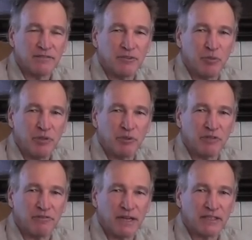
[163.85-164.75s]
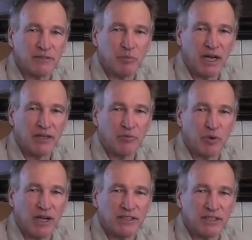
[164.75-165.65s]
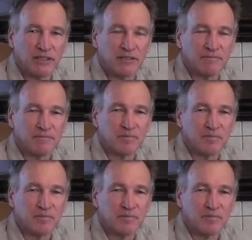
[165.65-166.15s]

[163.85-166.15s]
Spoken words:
of the people affected by the project.